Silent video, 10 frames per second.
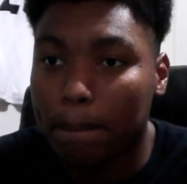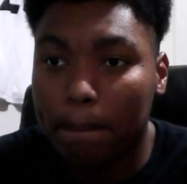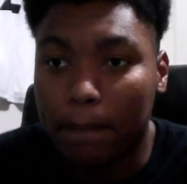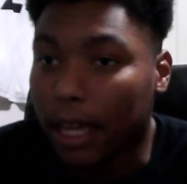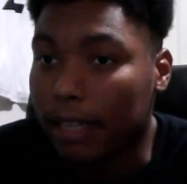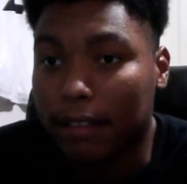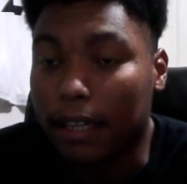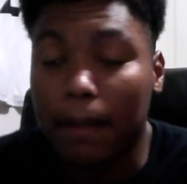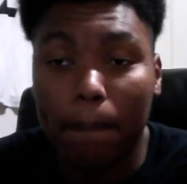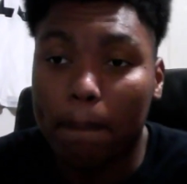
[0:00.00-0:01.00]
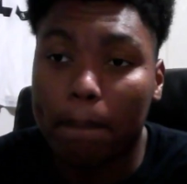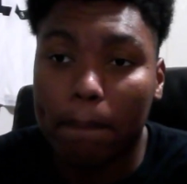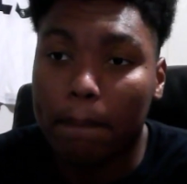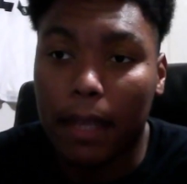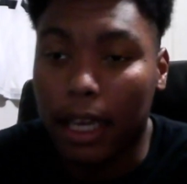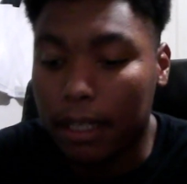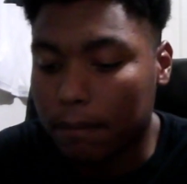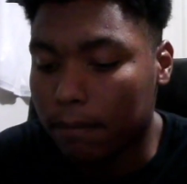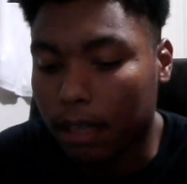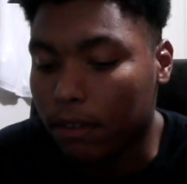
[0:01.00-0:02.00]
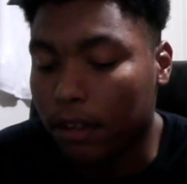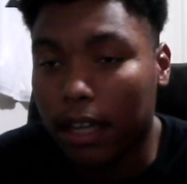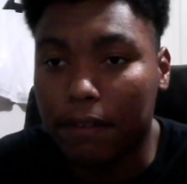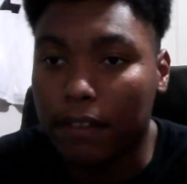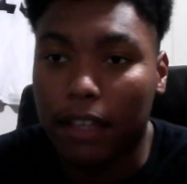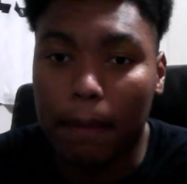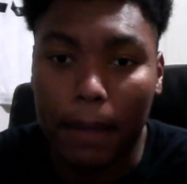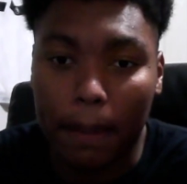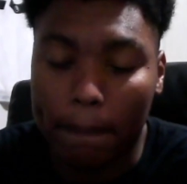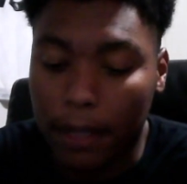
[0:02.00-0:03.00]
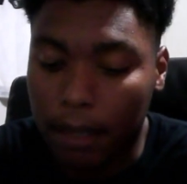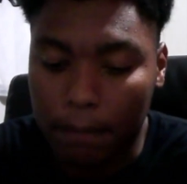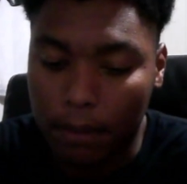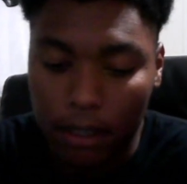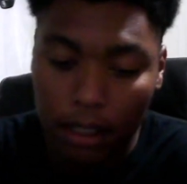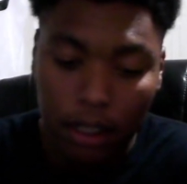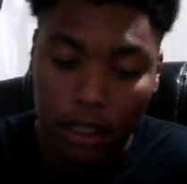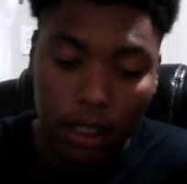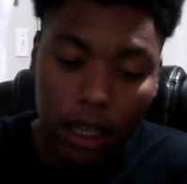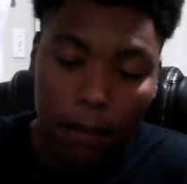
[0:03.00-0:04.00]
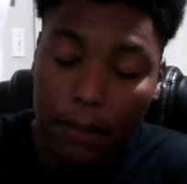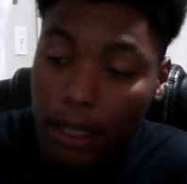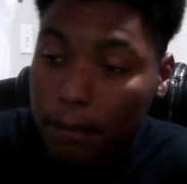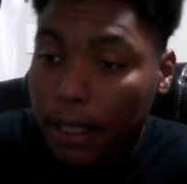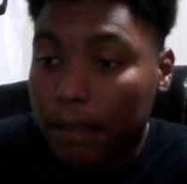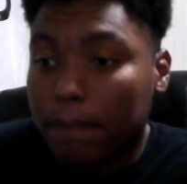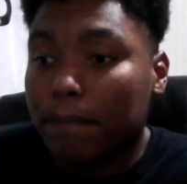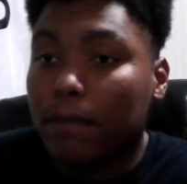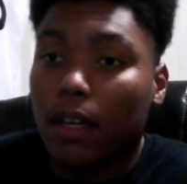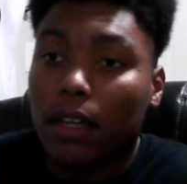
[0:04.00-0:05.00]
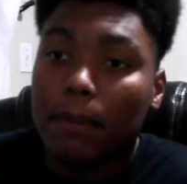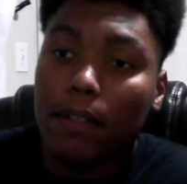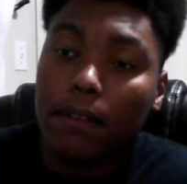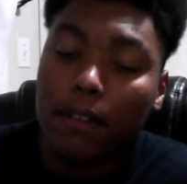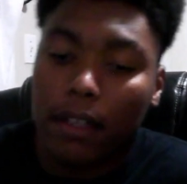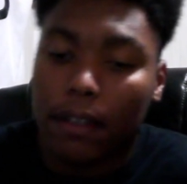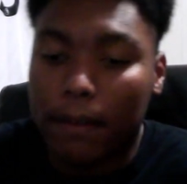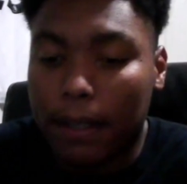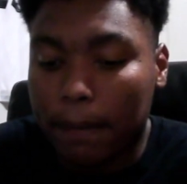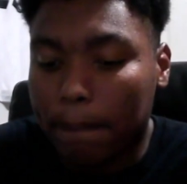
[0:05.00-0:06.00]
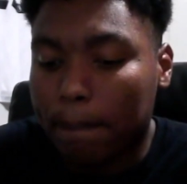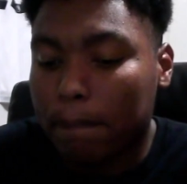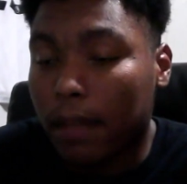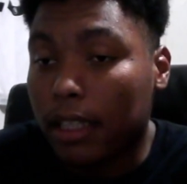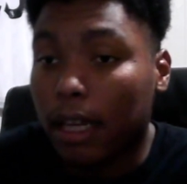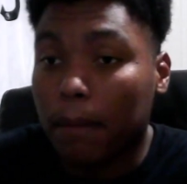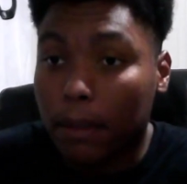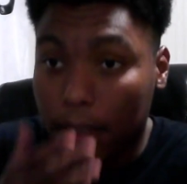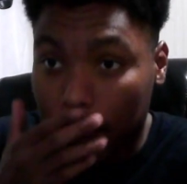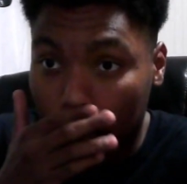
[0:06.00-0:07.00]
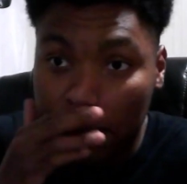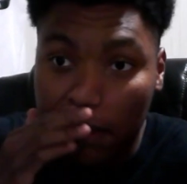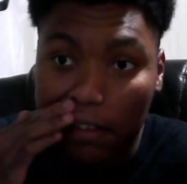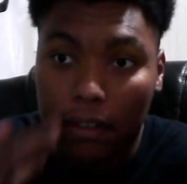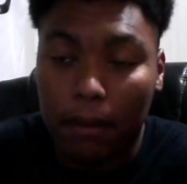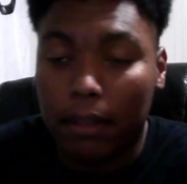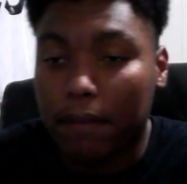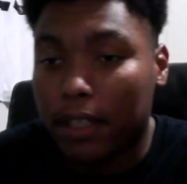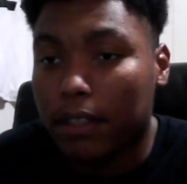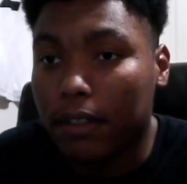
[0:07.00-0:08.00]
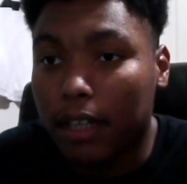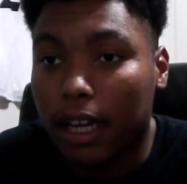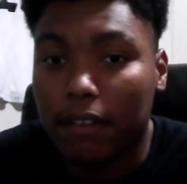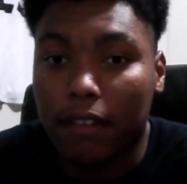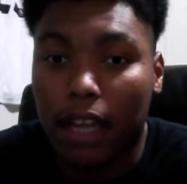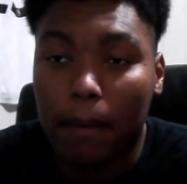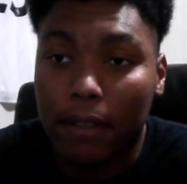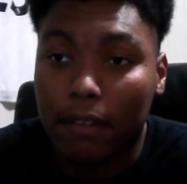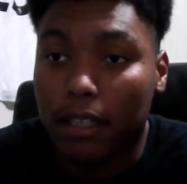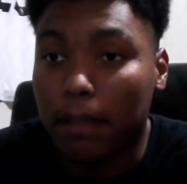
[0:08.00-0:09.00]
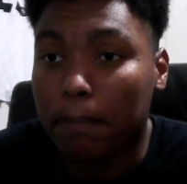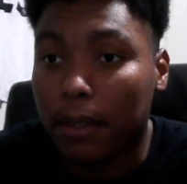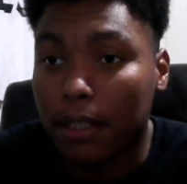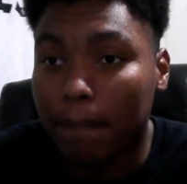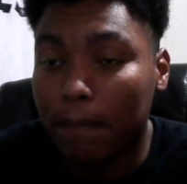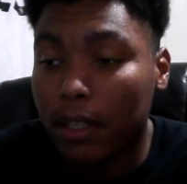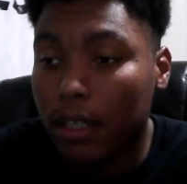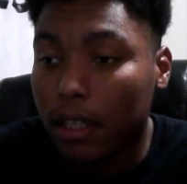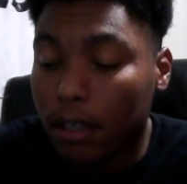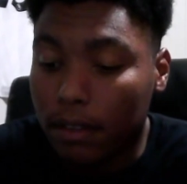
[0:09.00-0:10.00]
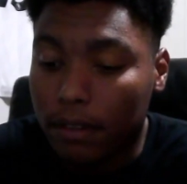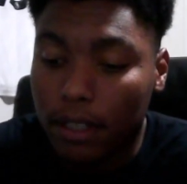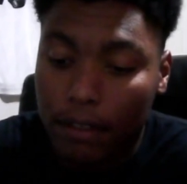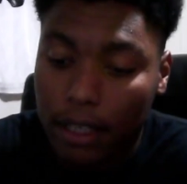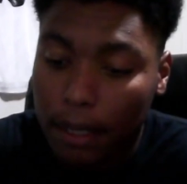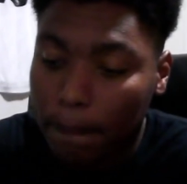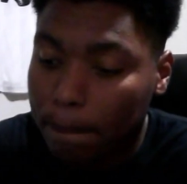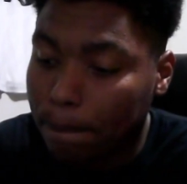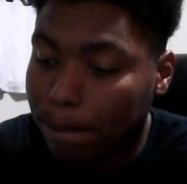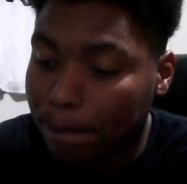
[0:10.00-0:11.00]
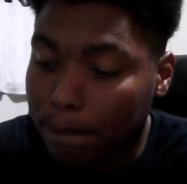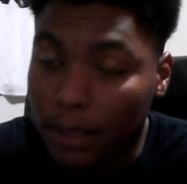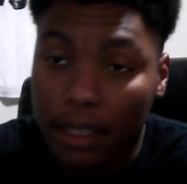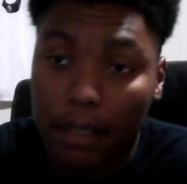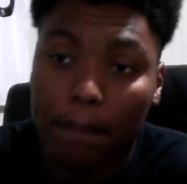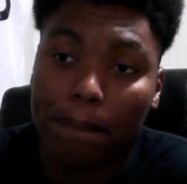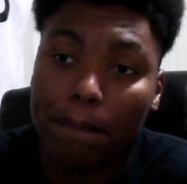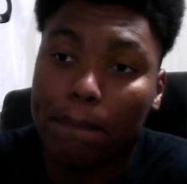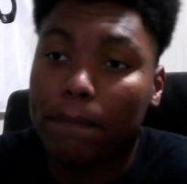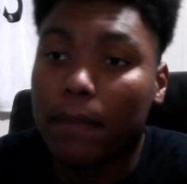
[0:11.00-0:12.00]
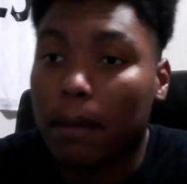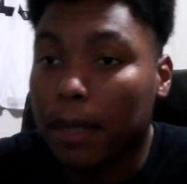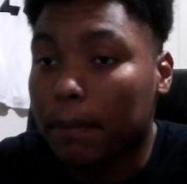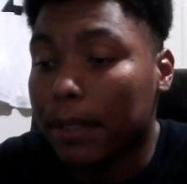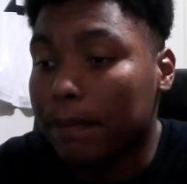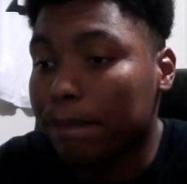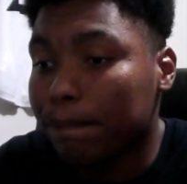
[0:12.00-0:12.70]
That's it. And that's all I have to say, man. I'm done, man. Y'all let me know what y'all think down below in the comment section. I would love to hear your guys' comments and input on today's game. Yeah, I'm out, man.